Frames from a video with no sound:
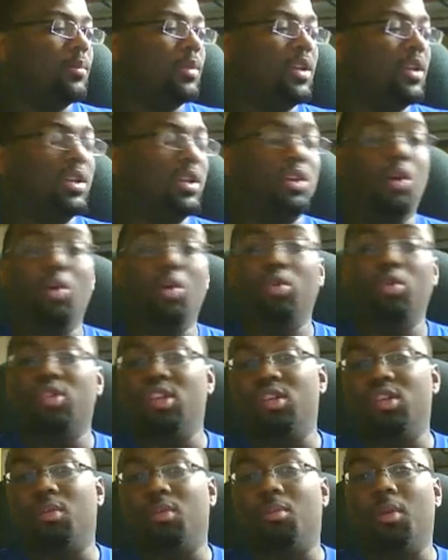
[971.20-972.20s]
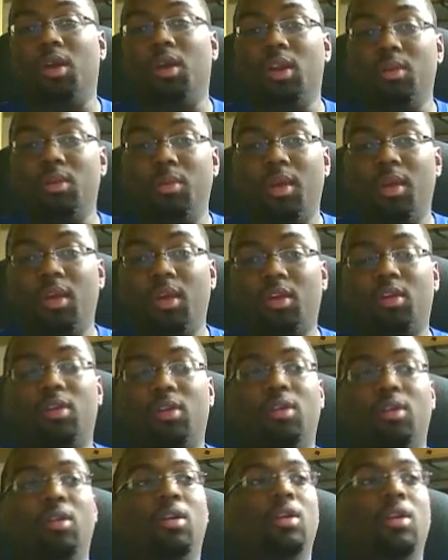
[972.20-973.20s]
He knows he's a
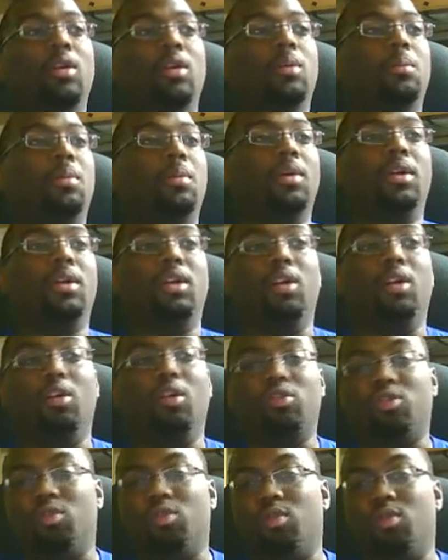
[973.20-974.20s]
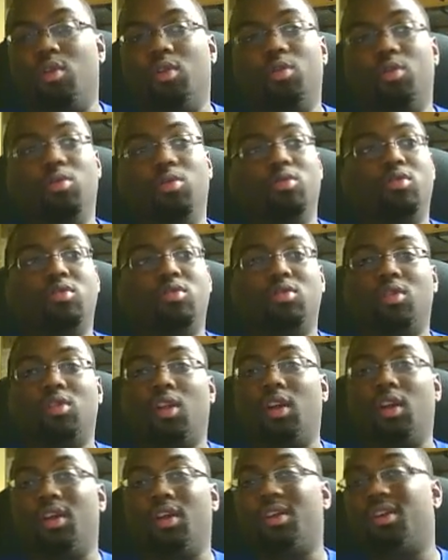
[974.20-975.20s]
moneymaker, but he also knows,
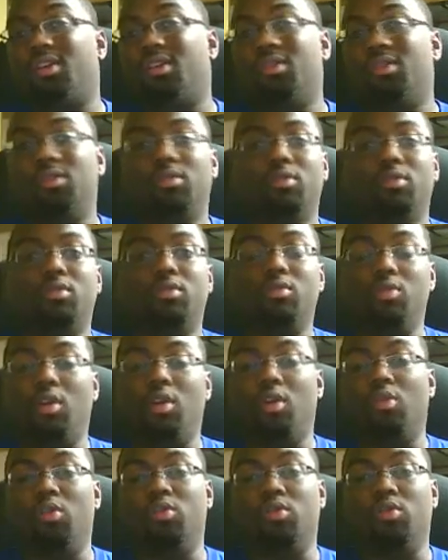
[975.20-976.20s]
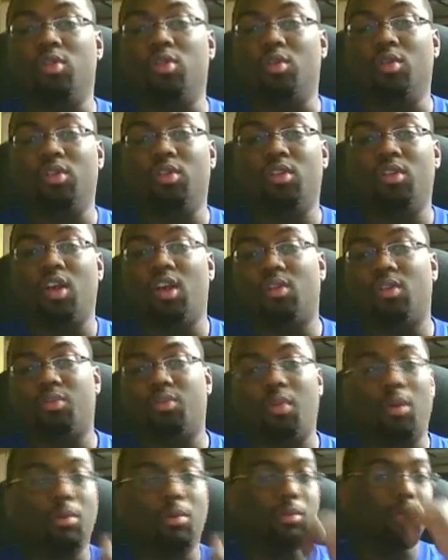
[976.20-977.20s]
like, who knows, you know, this guy's
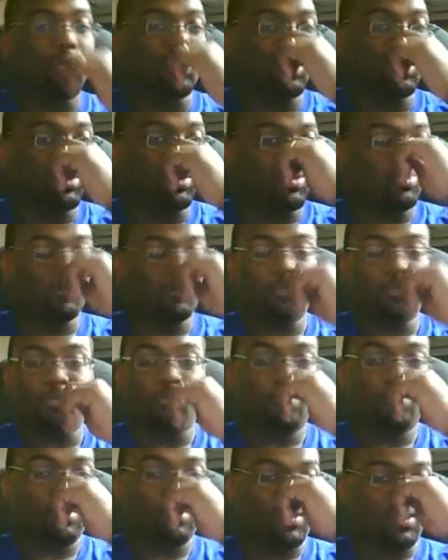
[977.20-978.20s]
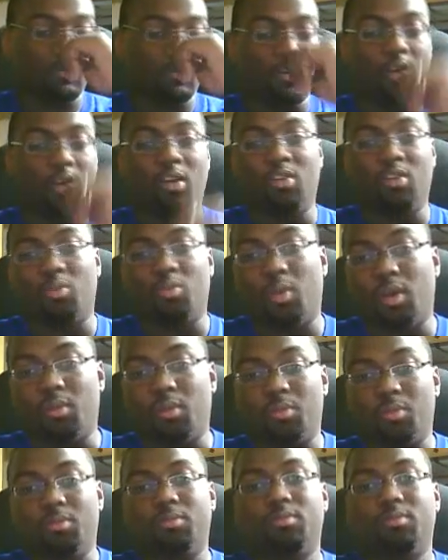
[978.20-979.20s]
probably on his way
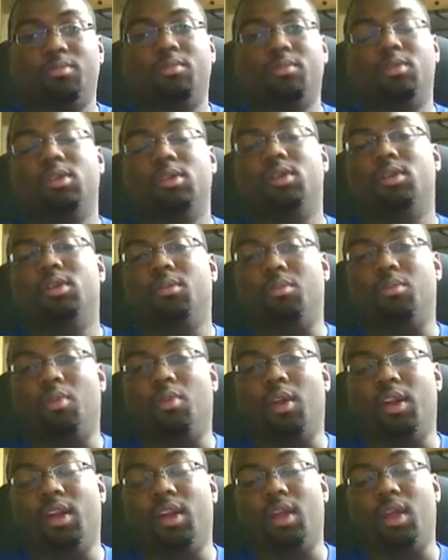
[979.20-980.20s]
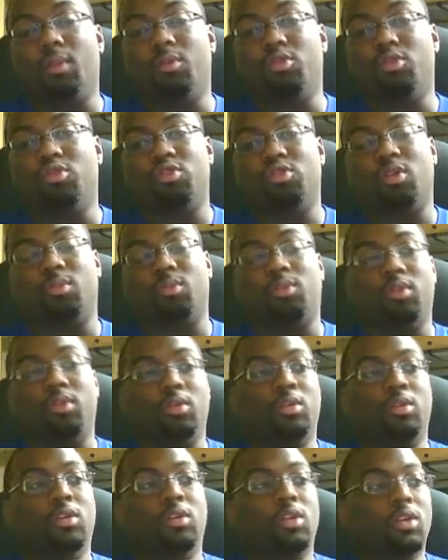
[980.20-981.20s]
to brain damage or something.